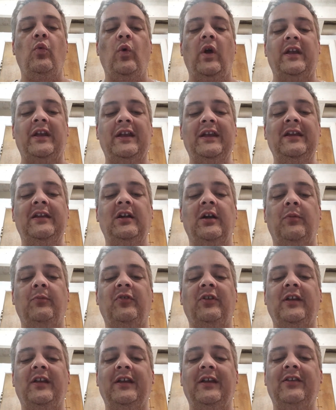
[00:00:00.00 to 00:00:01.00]
when he
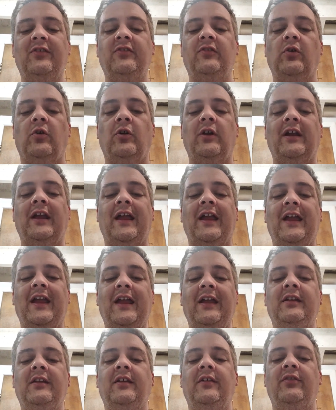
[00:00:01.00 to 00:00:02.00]
comes in his glory
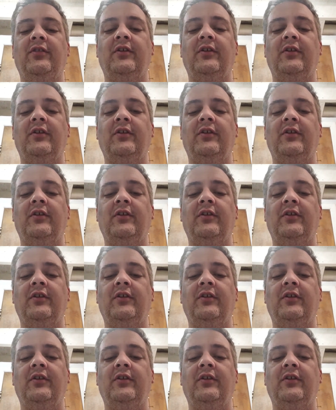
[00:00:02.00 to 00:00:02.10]
and